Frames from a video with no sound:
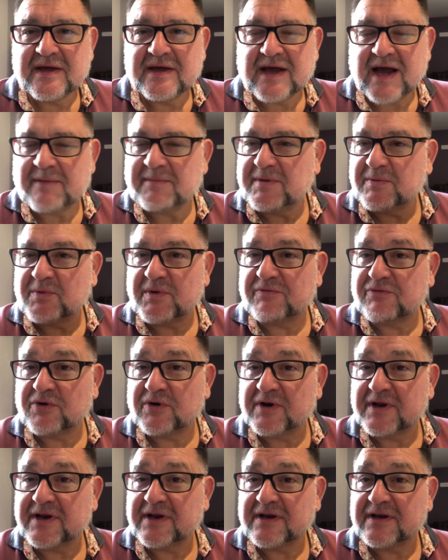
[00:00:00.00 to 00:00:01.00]
I mean, we
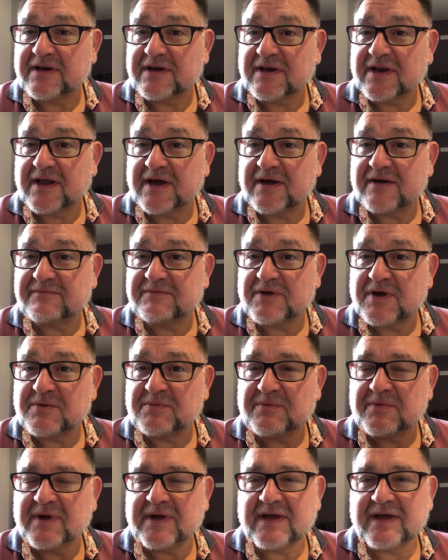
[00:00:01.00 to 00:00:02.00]
fall in love,
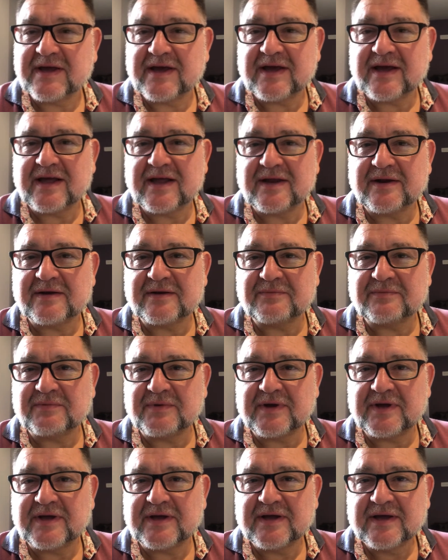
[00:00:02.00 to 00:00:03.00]
don't we? And
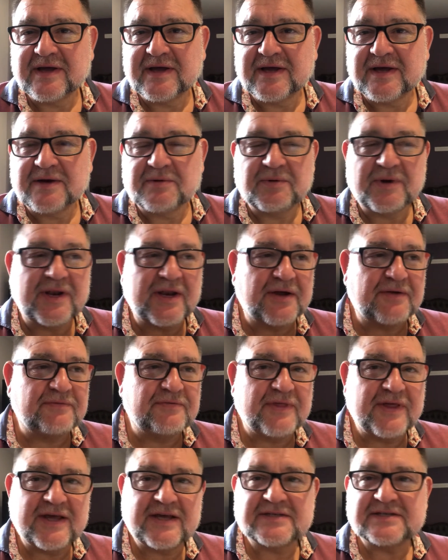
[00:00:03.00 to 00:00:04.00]
we love
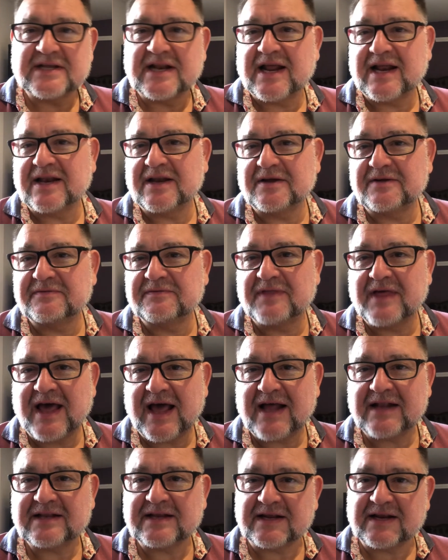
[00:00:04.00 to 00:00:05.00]
this, and I love
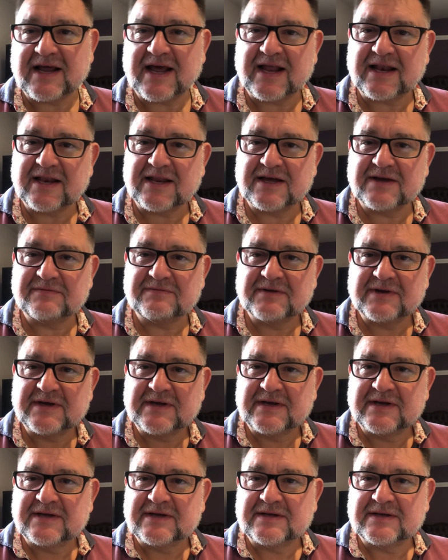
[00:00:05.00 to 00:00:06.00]
that, and I love
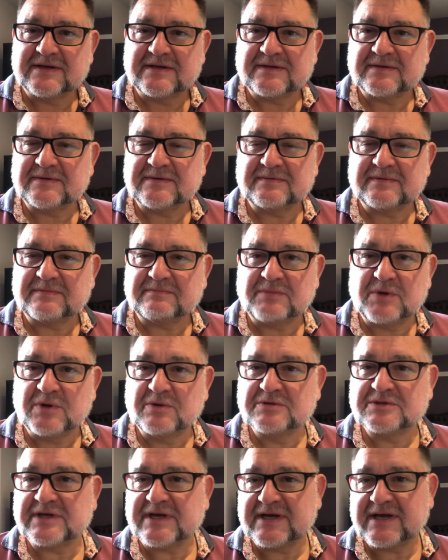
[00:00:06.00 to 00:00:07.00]

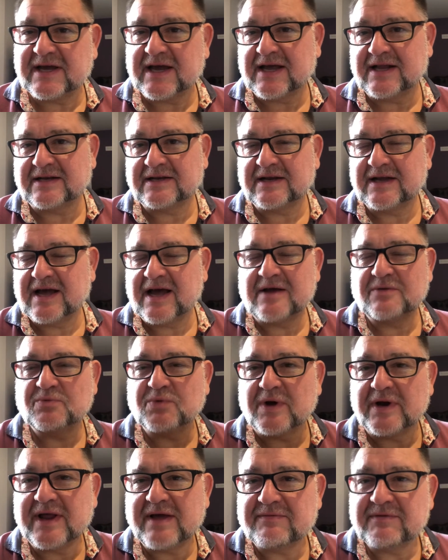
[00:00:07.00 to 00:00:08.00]
music, and
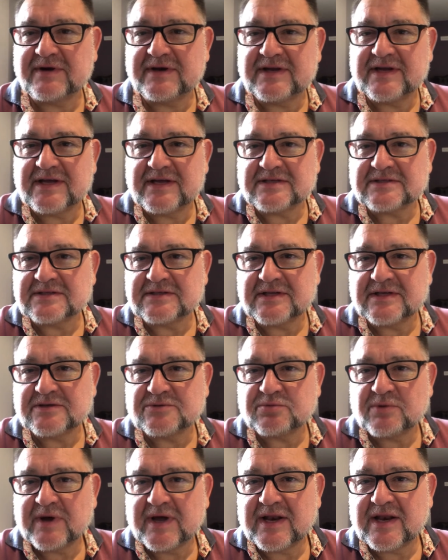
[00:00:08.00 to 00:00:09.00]
whatever it is. And this
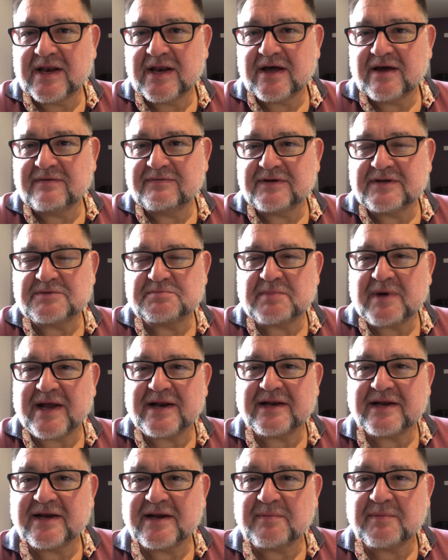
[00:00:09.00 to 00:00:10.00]
word love is
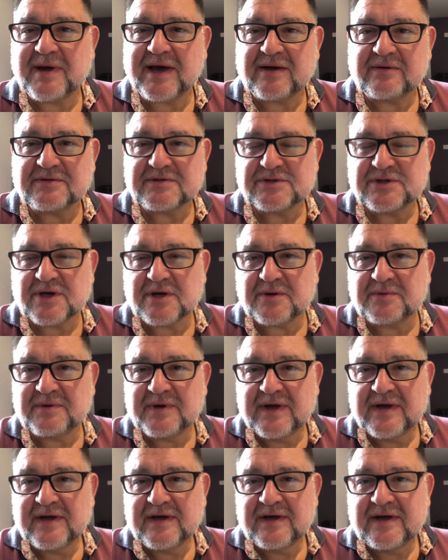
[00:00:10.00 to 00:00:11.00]
bandied about so
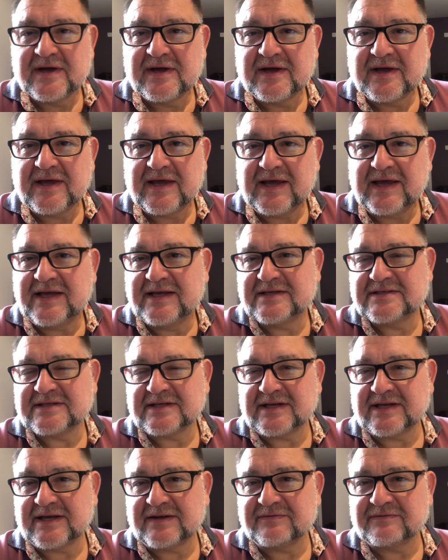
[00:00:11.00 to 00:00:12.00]

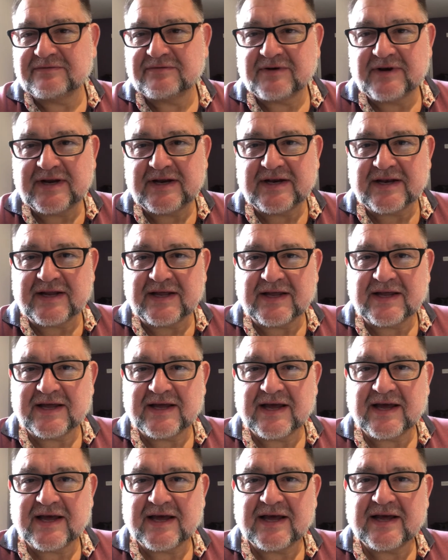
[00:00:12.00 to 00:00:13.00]
easily and freely,
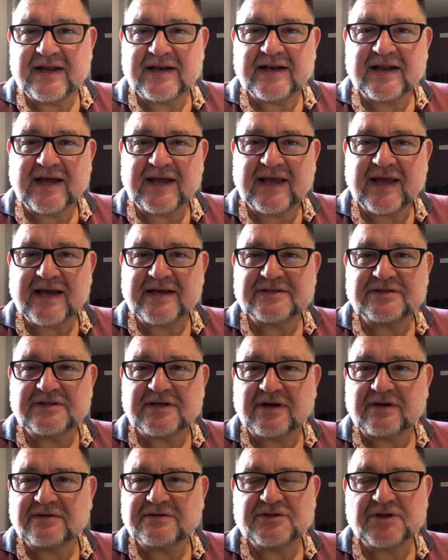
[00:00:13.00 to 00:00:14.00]
and I guess
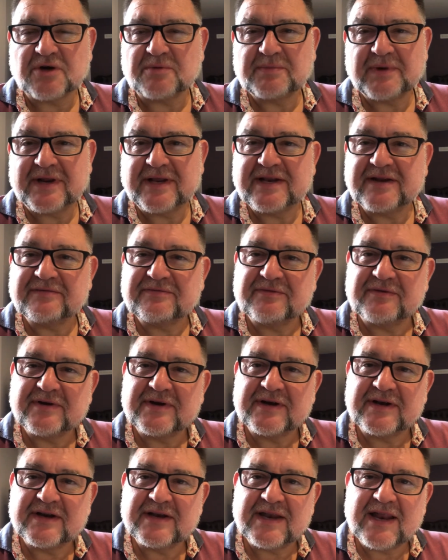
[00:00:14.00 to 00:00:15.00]
on so many
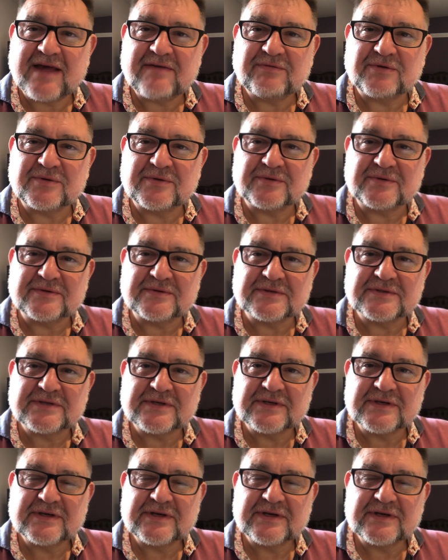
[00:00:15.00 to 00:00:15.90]
different levels.